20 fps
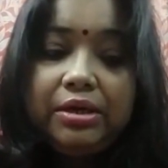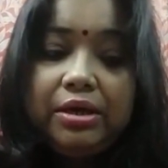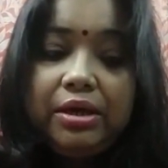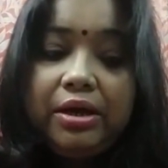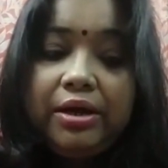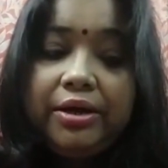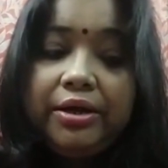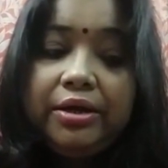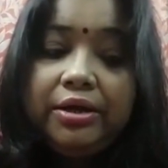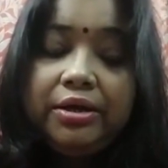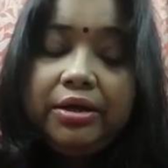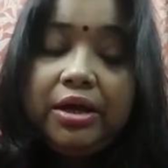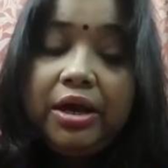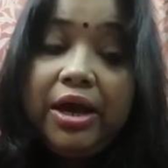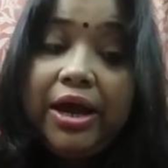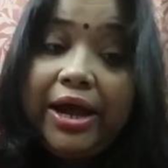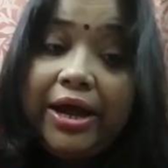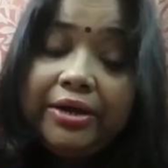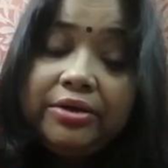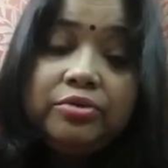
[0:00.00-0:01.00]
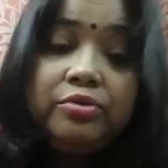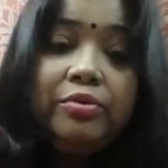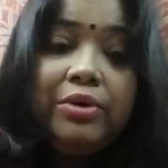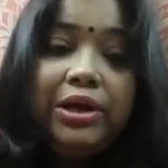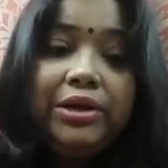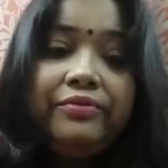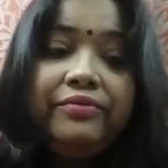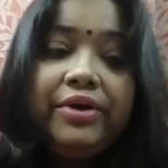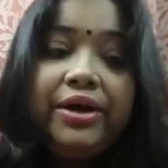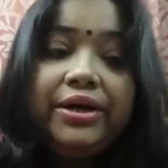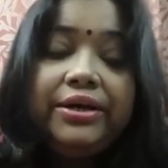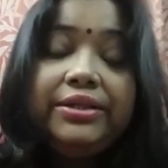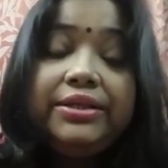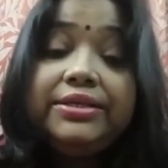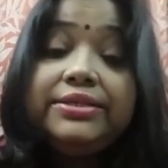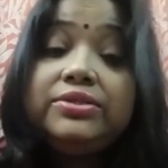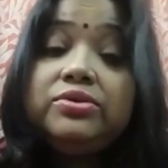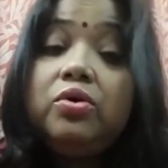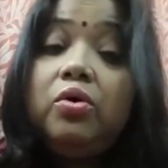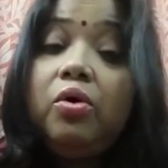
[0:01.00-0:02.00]
I had qualified
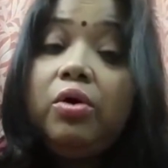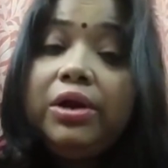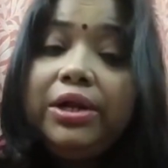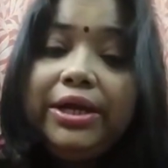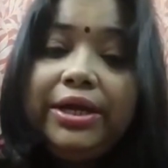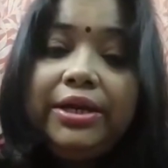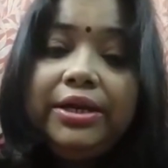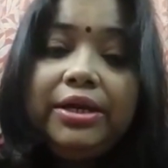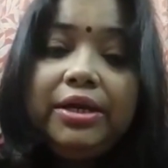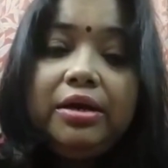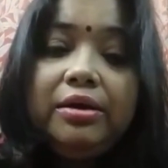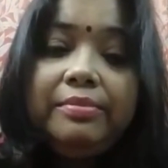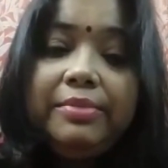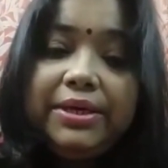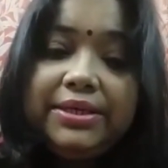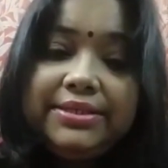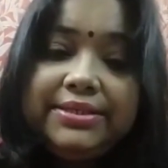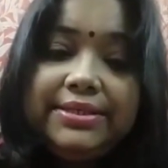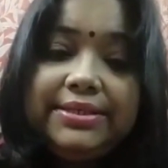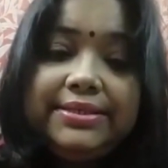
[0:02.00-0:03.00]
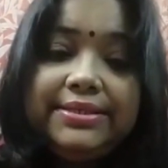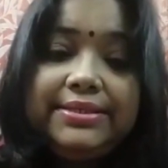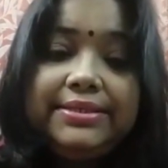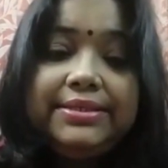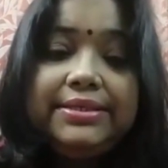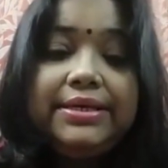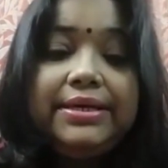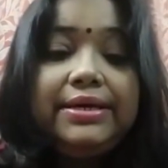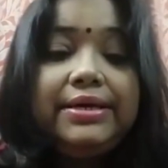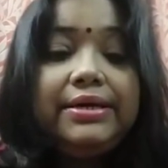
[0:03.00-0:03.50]
this all India basis